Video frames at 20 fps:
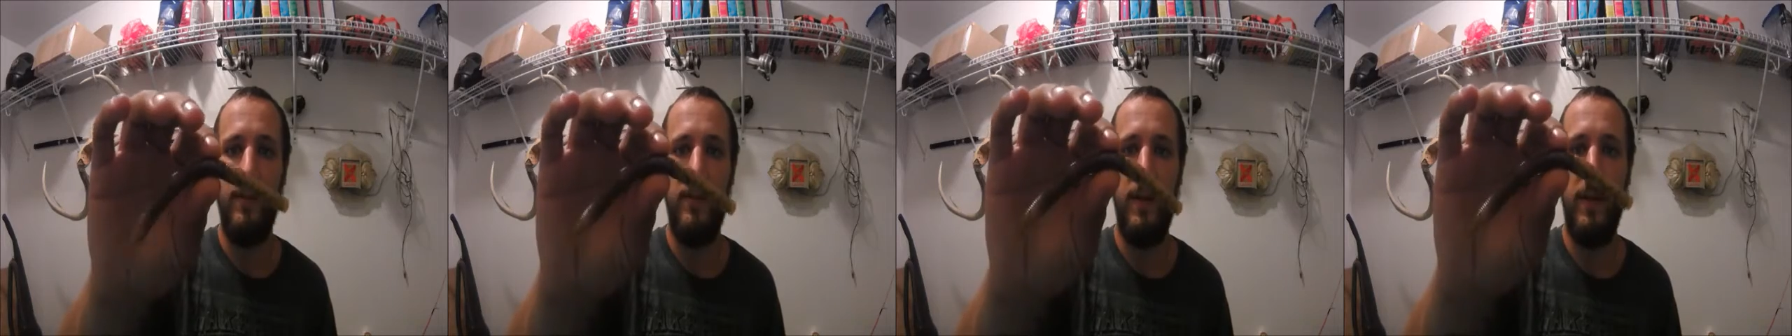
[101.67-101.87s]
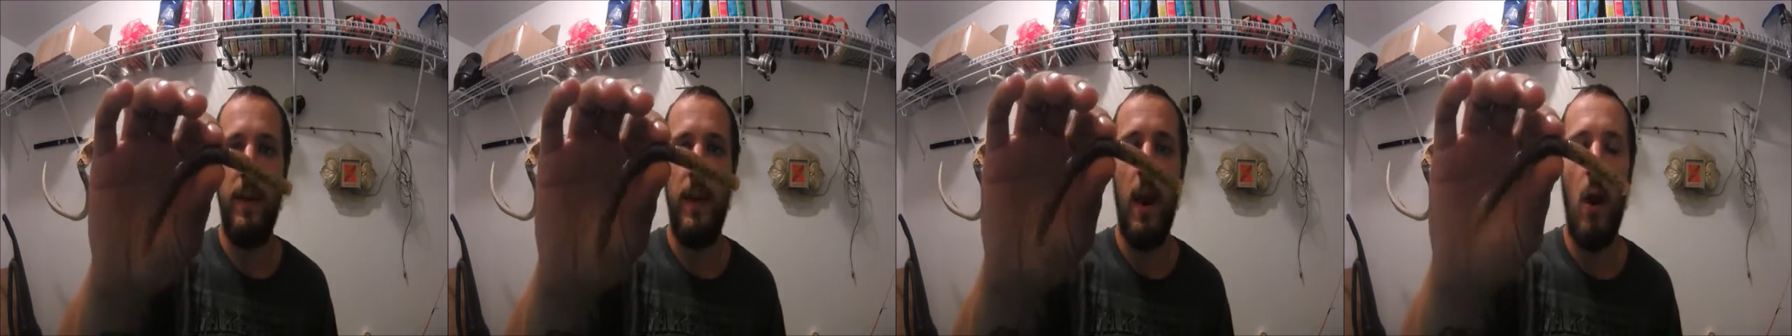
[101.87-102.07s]

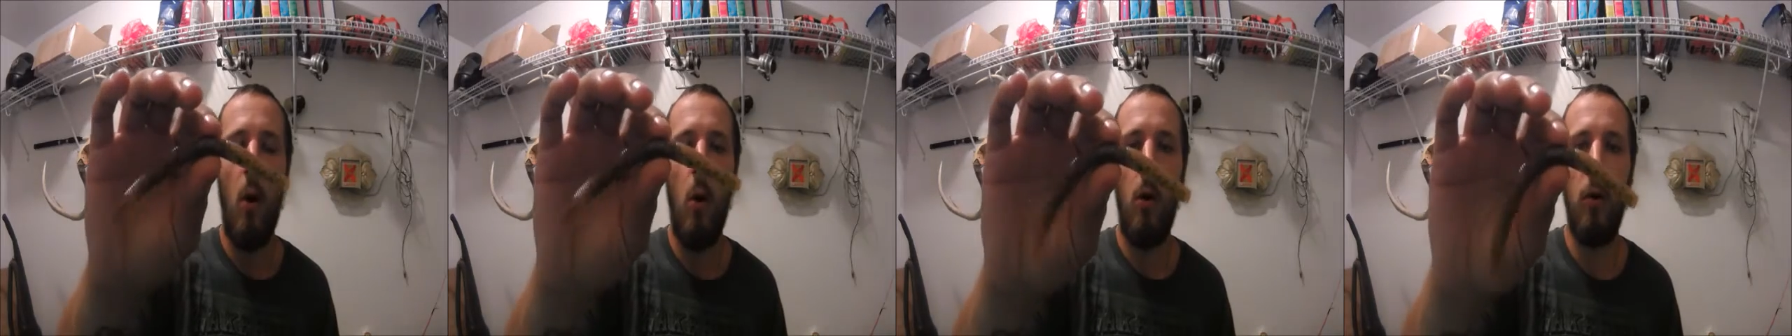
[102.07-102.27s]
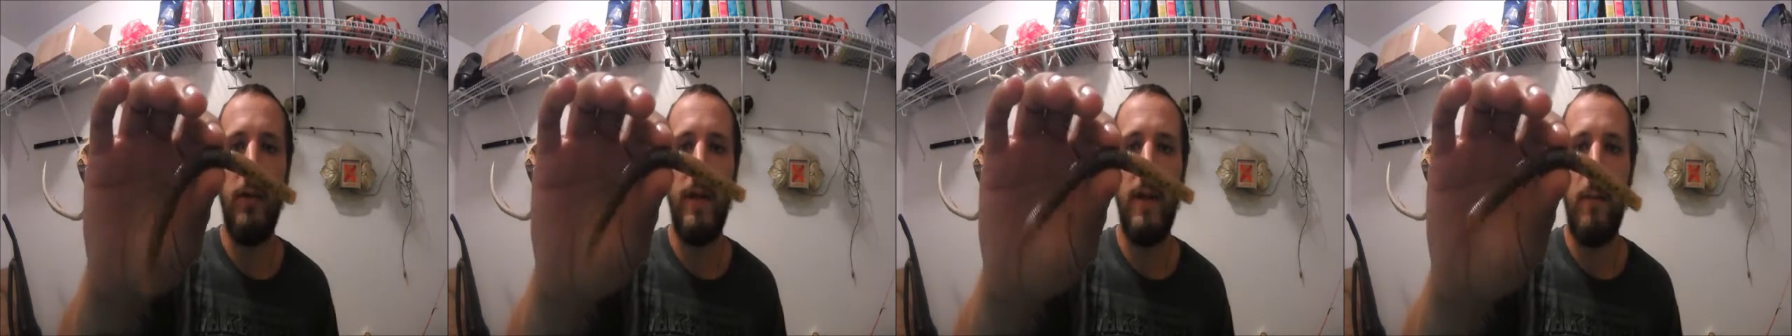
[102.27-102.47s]
you know,
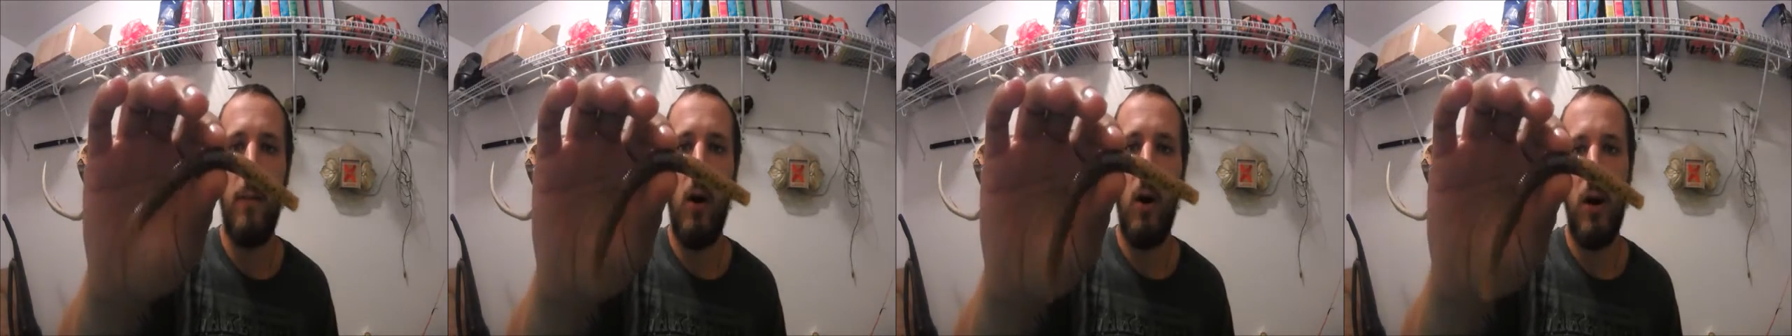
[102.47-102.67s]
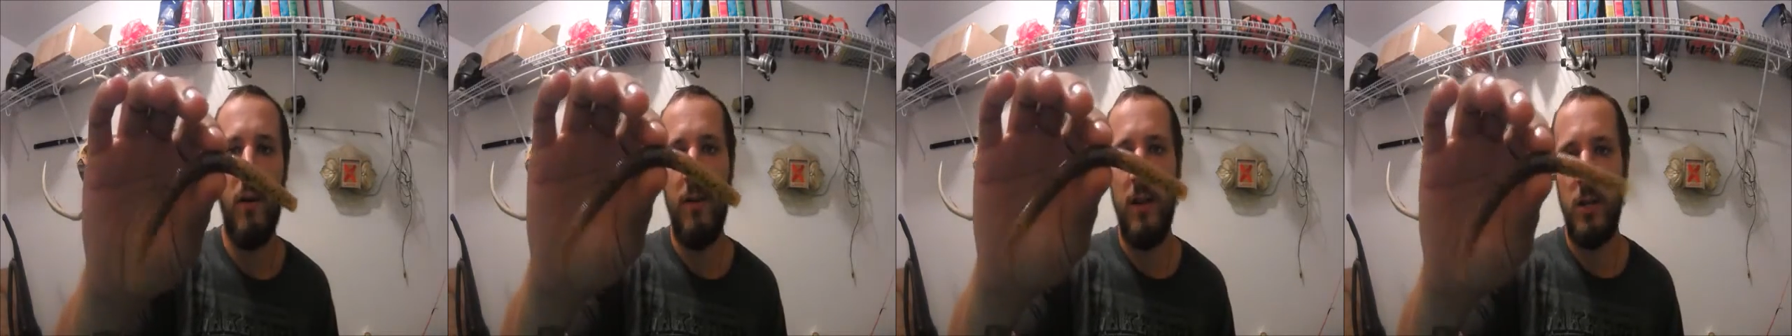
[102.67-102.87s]
only
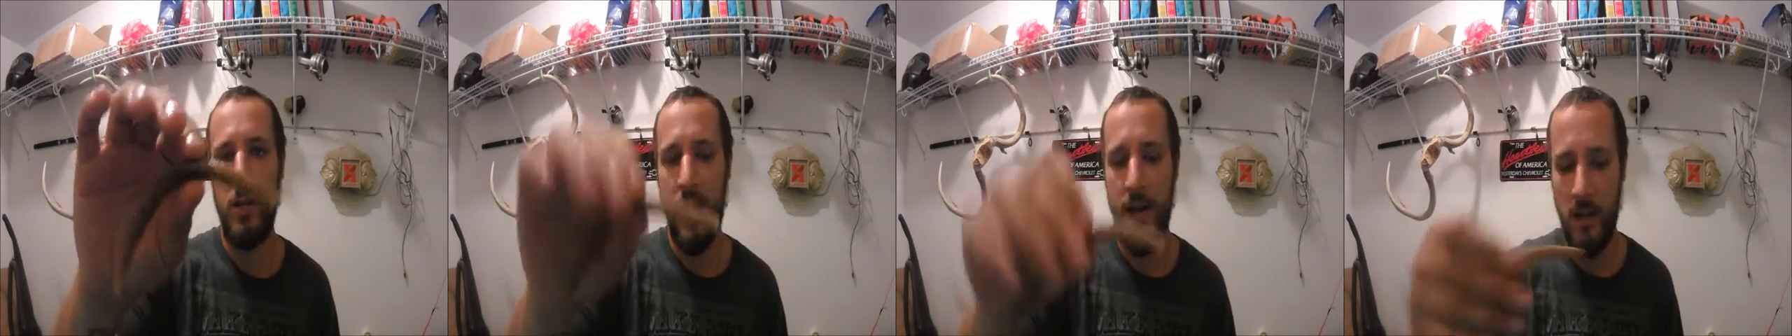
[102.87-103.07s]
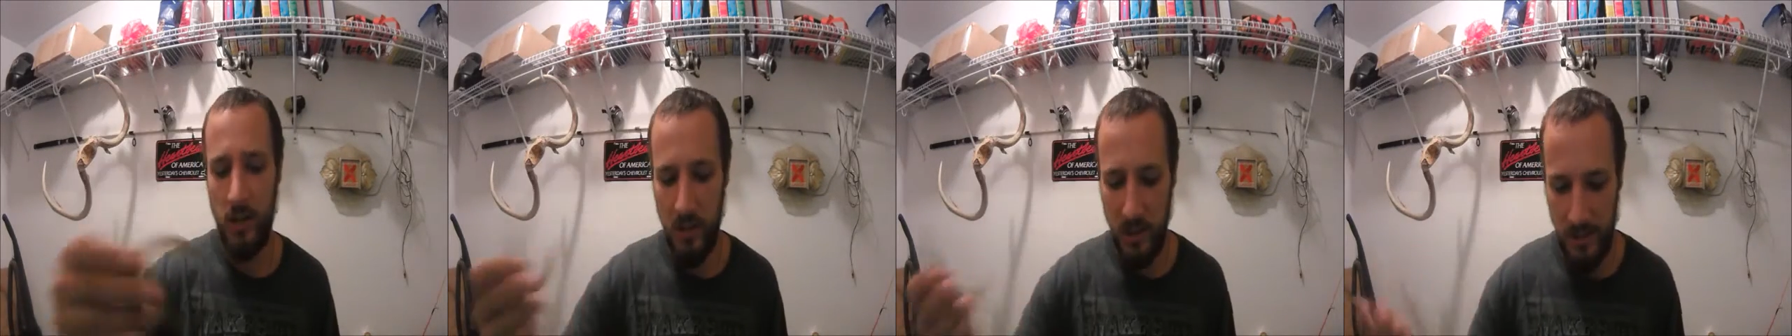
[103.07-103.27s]
part of it
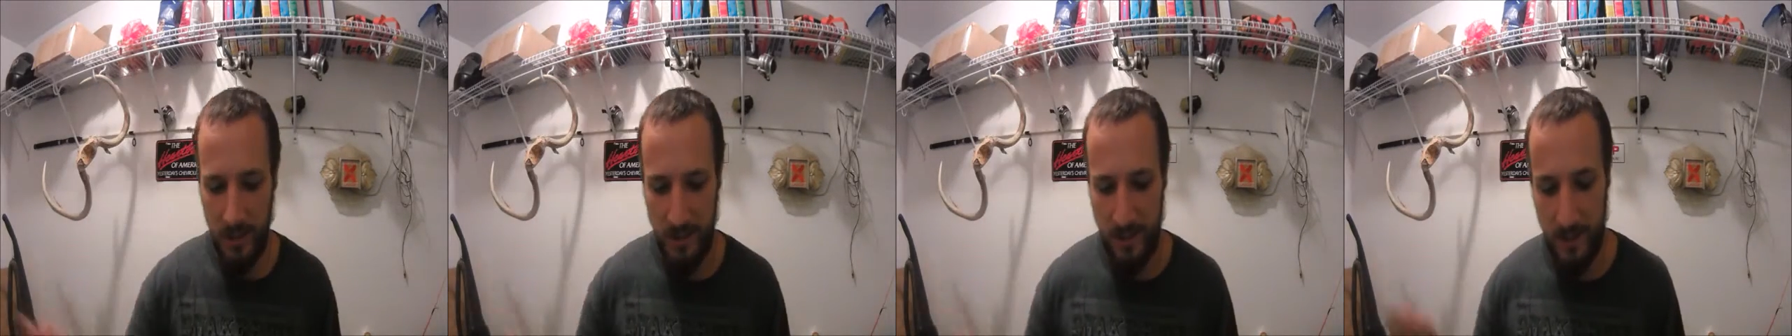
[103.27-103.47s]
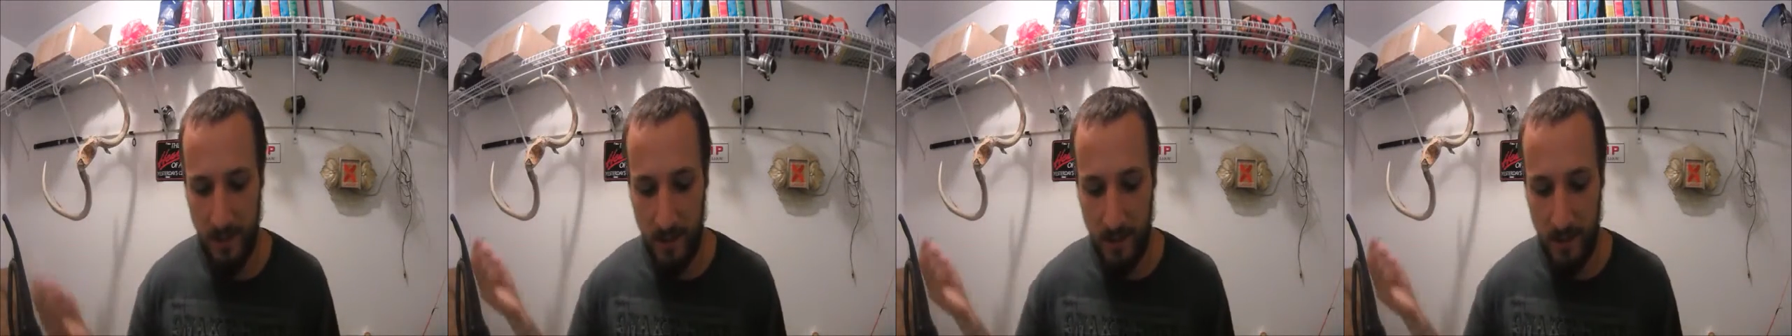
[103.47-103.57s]
changes.